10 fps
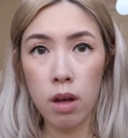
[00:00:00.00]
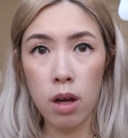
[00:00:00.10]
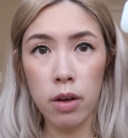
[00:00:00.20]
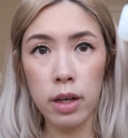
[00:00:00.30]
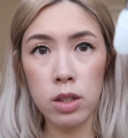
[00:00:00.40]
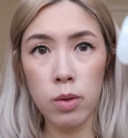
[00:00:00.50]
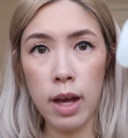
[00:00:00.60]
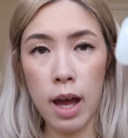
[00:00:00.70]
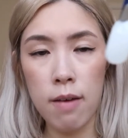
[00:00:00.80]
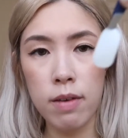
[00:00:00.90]
Alright, so I
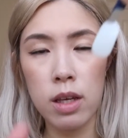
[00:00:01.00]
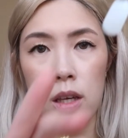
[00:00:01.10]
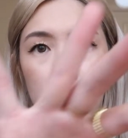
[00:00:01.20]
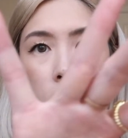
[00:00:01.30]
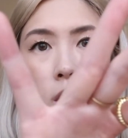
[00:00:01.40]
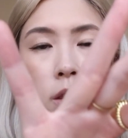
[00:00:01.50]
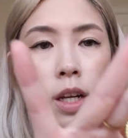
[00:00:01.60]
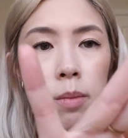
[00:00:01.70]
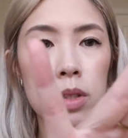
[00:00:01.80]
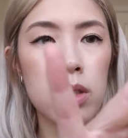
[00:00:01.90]
have it here, and then
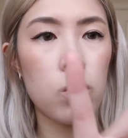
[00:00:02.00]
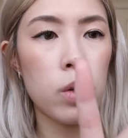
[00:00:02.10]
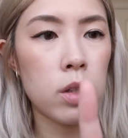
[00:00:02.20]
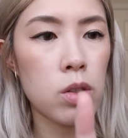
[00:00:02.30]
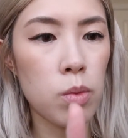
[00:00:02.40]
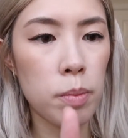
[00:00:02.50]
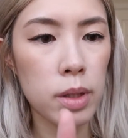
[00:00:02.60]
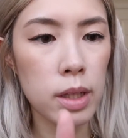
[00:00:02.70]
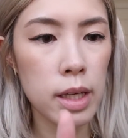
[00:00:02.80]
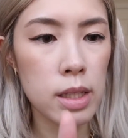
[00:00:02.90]
I'm just going to
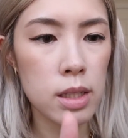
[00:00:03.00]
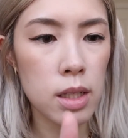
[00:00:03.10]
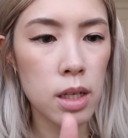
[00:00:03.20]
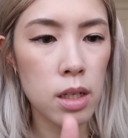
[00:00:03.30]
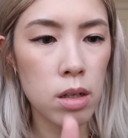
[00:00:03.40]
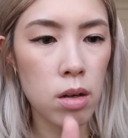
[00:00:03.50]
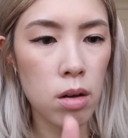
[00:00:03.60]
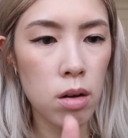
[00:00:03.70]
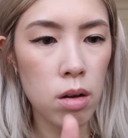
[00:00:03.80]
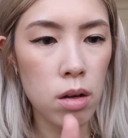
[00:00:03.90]
place it
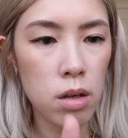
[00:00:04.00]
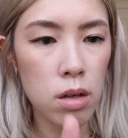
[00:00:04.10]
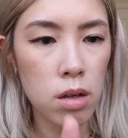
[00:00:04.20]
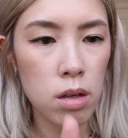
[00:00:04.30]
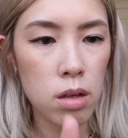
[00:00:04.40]
on